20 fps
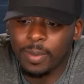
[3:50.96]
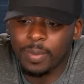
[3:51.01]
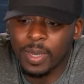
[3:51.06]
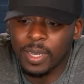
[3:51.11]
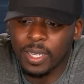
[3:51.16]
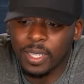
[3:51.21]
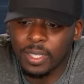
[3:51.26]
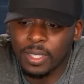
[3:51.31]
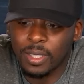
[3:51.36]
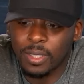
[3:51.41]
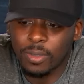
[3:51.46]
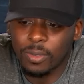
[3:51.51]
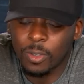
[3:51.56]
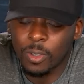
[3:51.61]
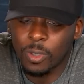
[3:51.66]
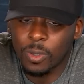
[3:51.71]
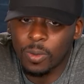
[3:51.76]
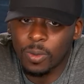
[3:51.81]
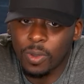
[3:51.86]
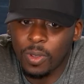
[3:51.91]
because
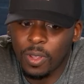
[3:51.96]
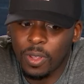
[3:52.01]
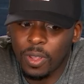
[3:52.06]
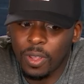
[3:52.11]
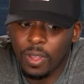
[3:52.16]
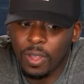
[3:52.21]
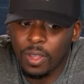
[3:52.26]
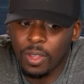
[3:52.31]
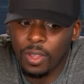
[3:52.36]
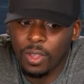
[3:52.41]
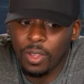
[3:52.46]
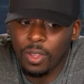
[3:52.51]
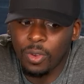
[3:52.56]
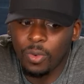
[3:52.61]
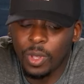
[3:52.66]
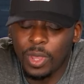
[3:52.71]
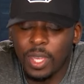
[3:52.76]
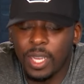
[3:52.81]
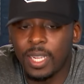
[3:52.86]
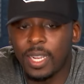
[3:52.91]
you
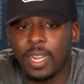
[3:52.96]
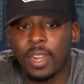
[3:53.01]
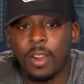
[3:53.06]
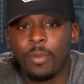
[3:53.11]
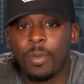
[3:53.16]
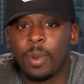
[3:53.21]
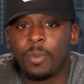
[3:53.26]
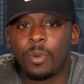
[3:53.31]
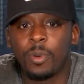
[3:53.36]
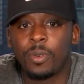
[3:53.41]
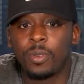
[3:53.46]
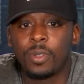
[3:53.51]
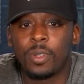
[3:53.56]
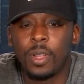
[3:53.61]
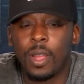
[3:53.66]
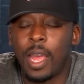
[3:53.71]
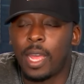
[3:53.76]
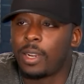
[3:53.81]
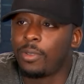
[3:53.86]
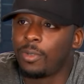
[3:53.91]
would think, like, I remember,
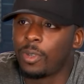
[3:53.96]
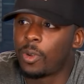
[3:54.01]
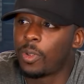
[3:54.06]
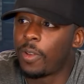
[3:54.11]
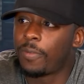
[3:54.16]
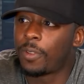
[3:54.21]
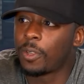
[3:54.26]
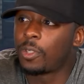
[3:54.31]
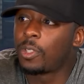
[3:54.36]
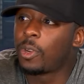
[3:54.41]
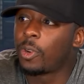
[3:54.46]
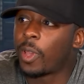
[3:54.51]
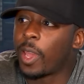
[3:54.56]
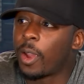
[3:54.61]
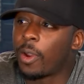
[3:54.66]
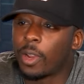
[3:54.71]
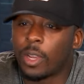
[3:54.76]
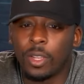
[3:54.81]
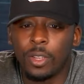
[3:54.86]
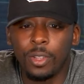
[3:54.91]
I don't know if they're still carrying it.